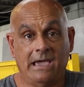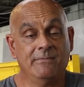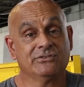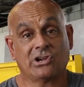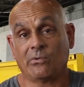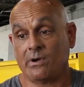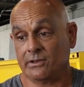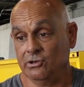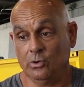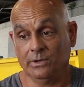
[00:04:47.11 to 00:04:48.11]
I'm just gonna run
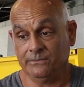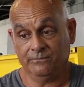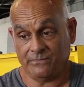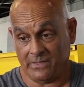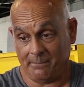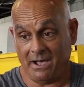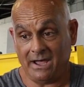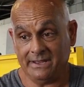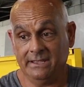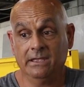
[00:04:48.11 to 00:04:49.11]
a new one from the
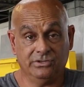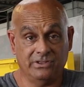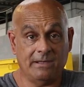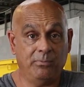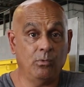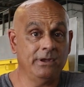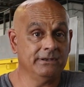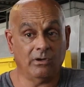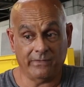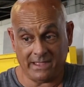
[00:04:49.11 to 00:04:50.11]
body to that
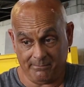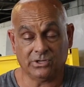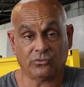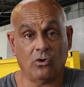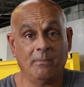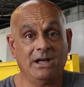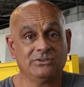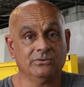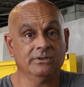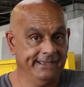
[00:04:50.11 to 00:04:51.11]
point on that control
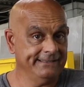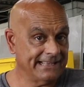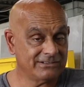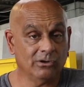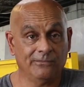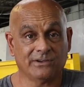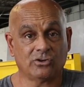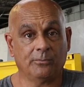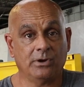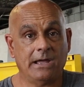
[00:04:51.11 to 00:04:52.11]
module and that's gonna fix
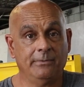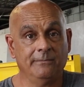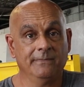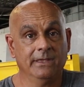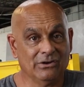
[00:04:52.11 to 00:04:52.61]
our problem.